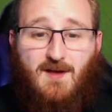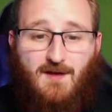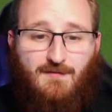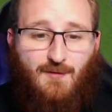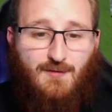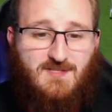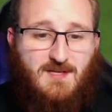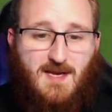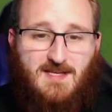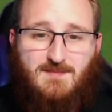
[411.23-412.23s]
Forster
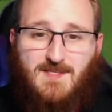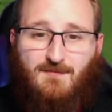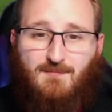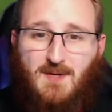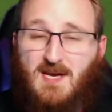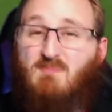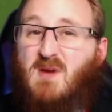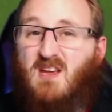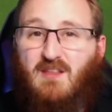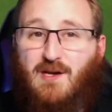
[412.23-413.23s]
makes himself
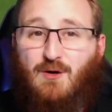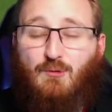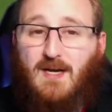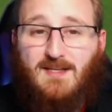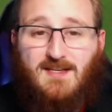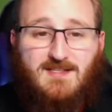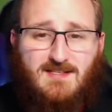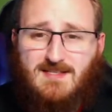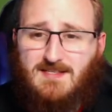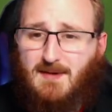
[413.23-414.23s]
bigger than he already is because
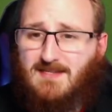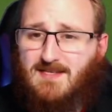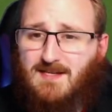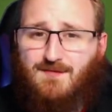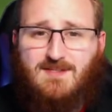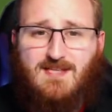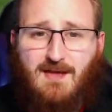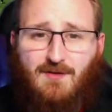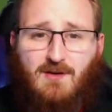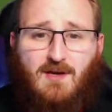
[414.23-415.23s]
he's about
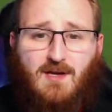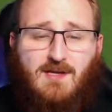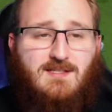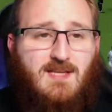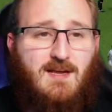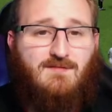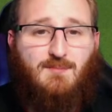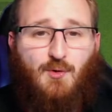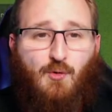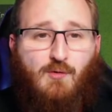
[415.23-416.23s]
6'7". Saves the
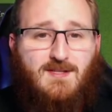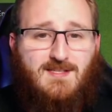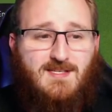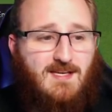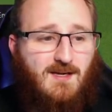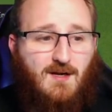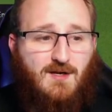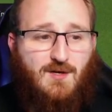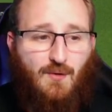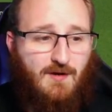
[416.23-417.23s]
ball, conceding a
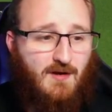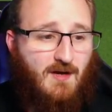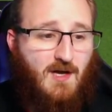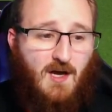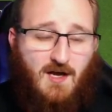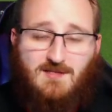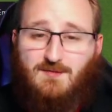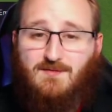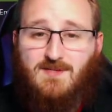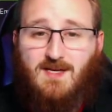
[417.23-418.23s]
corner. Arsenal
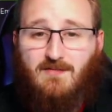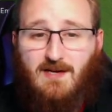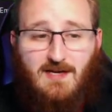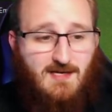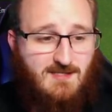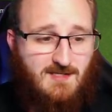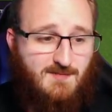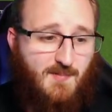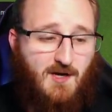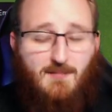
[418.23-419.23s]
have taken the lead. It's just
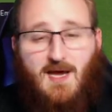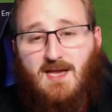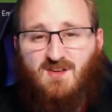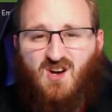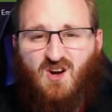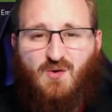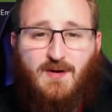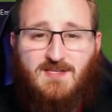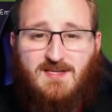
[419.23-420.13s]
behind my head. You can't quite see it.